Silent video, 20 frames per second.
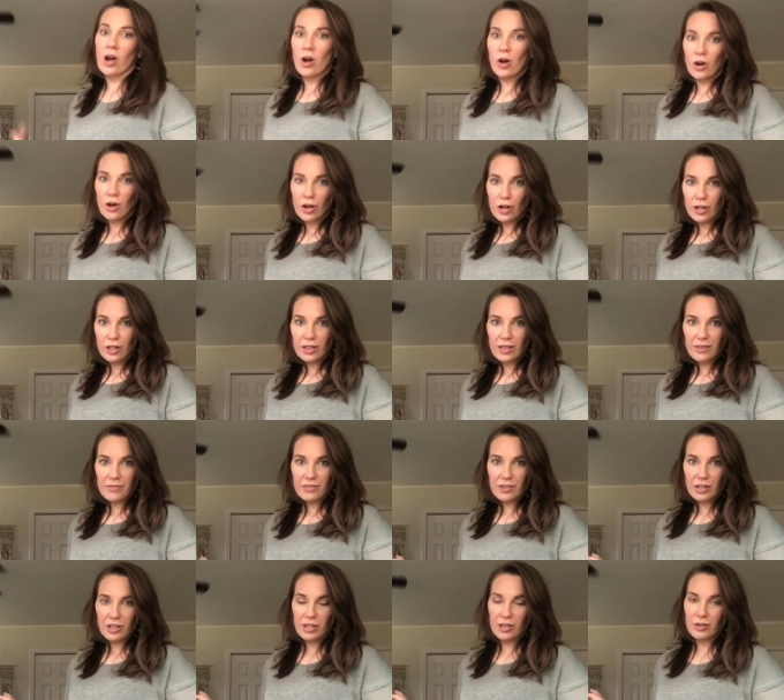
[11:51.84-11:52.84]
all of the
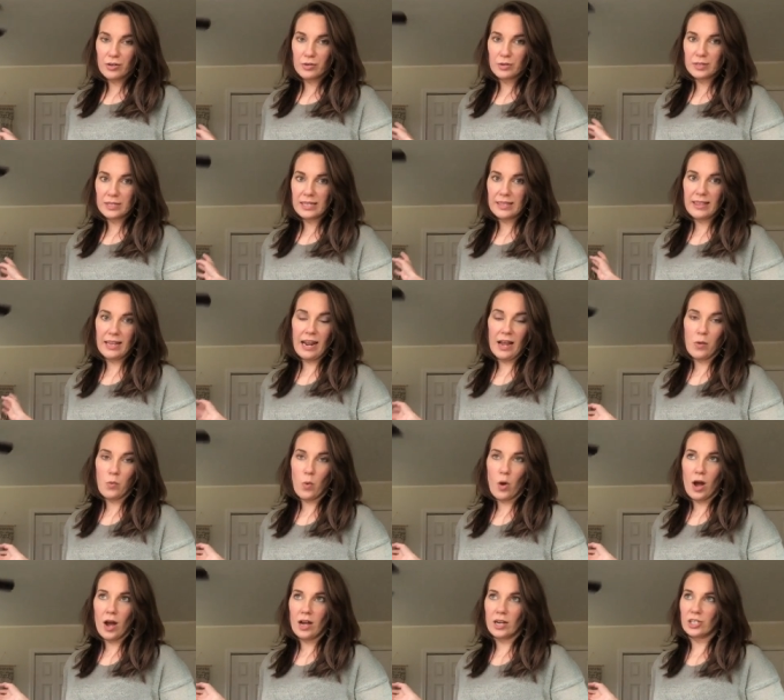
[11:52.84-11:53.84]
clothes that I
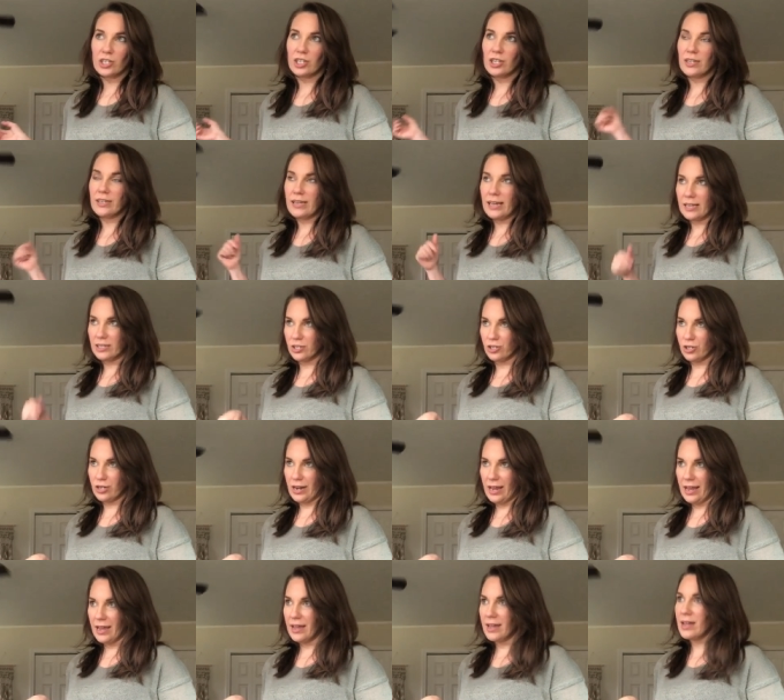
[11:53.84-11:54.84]
washed
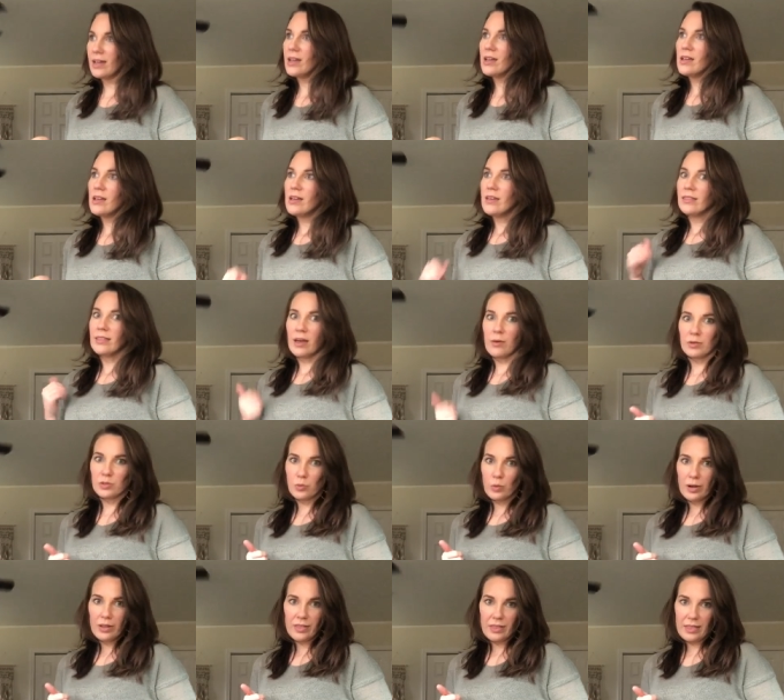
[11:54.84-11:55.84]
yesterday. That was
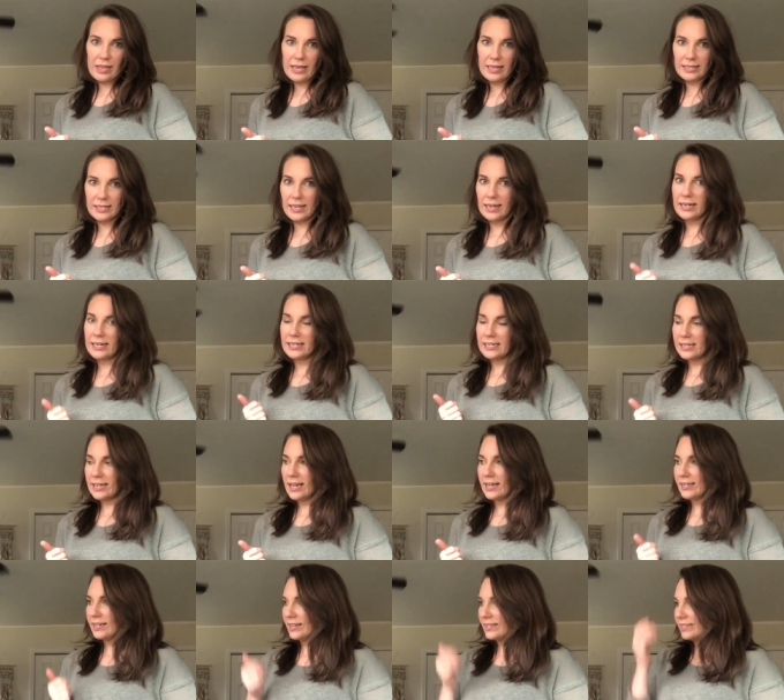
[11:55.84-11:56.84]
one of the things that I needed to
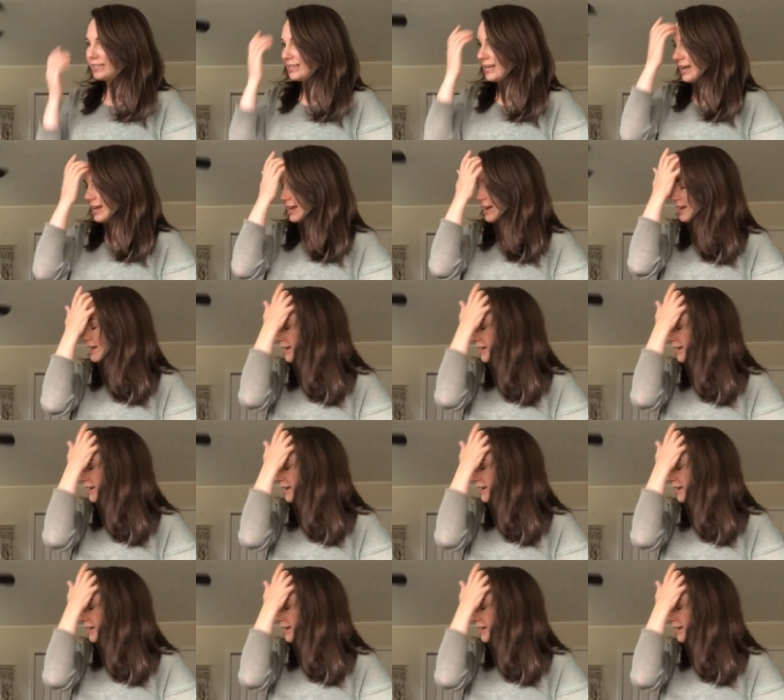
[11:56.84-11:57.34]
get done today.